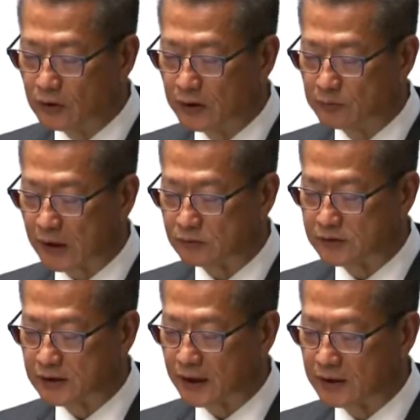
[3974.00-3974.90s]

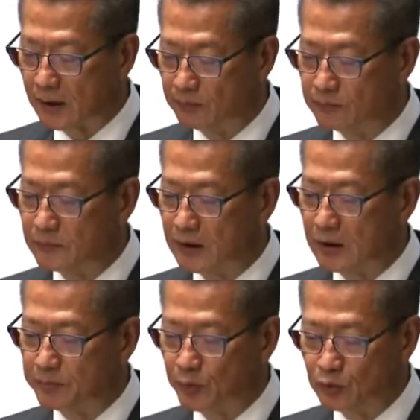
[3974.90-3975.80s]
Investment from venture capital
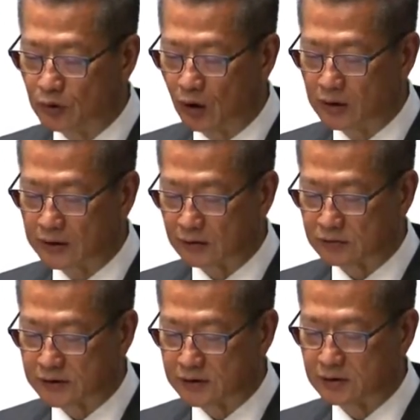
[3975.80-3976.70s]
funds in Hong Kong
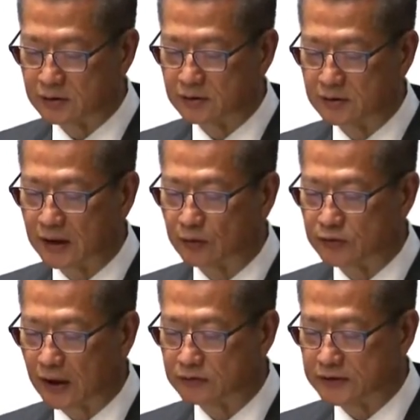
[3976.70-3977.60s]
also increased
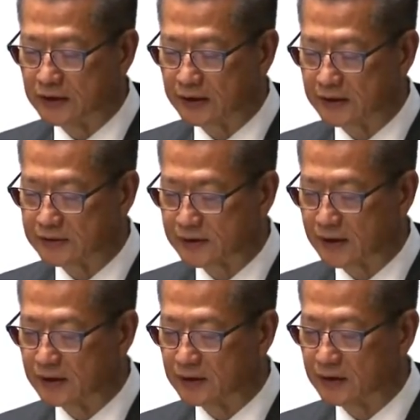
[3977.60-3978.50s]
from
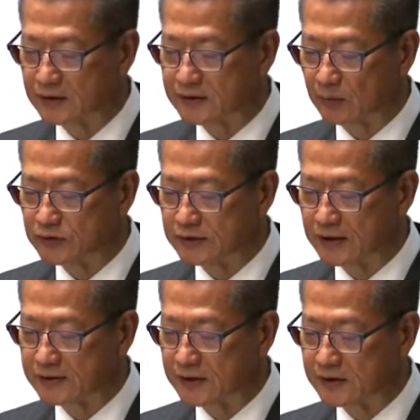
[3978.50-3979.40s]
1.24 billion in
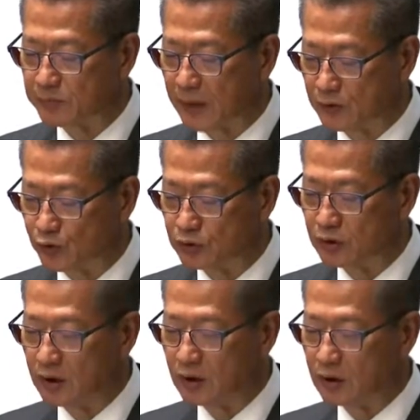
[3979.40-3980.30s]
2014
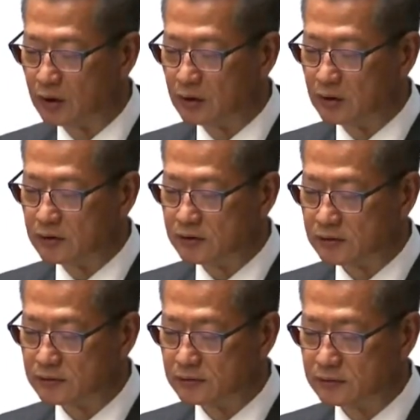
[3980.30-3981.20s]
to 9.9
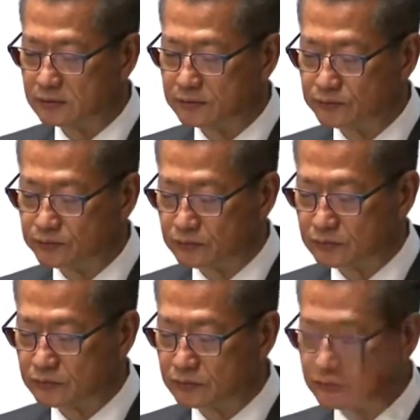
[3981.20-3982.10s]
billion in
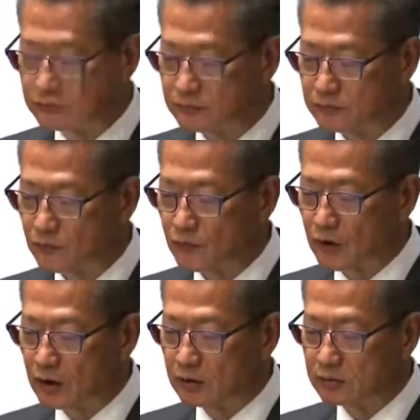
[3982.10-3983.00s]

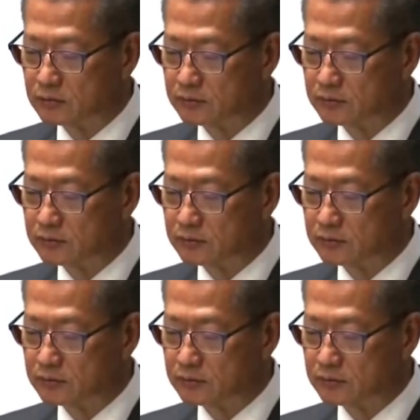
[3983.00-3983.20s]
2019,